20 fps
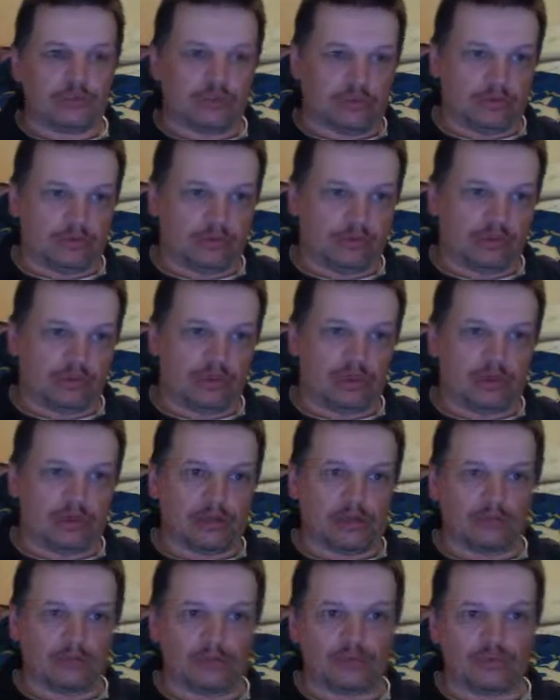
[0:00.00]
I watched a
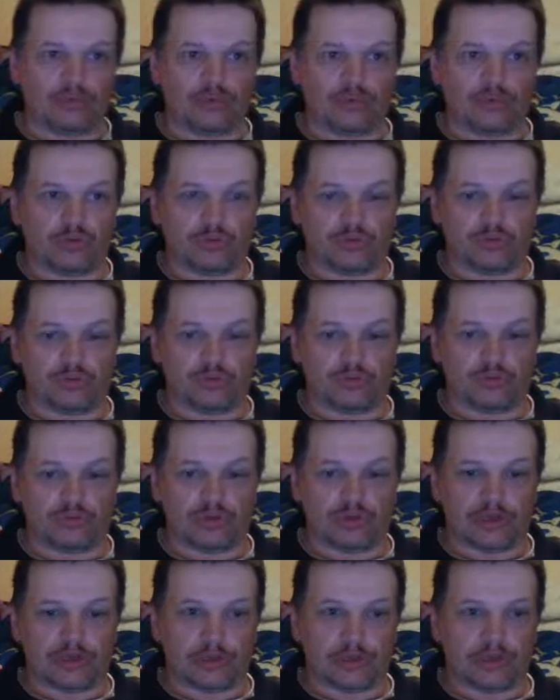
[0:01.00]
couple of YouTube channels
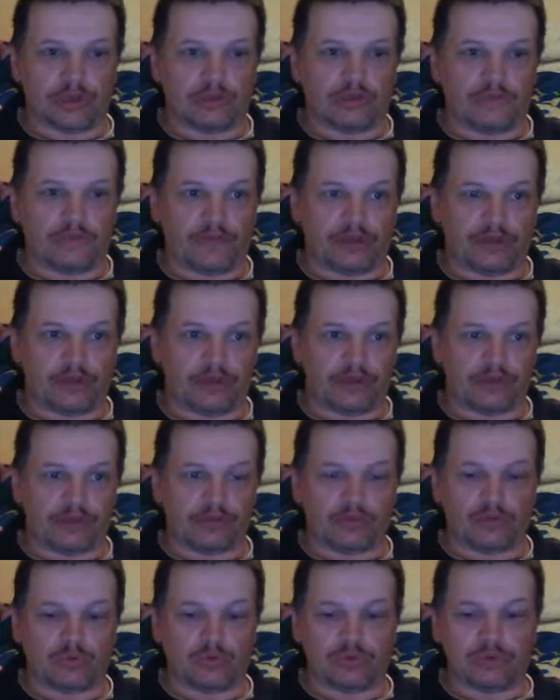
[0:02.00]
and found out it's
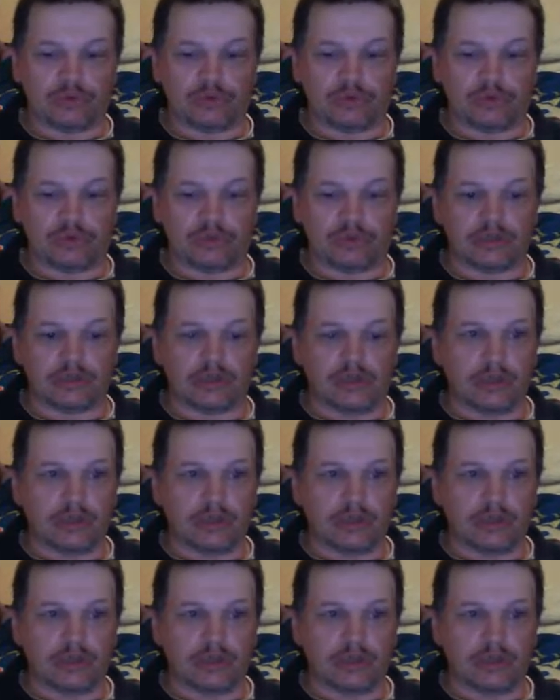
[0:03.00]
quite easy.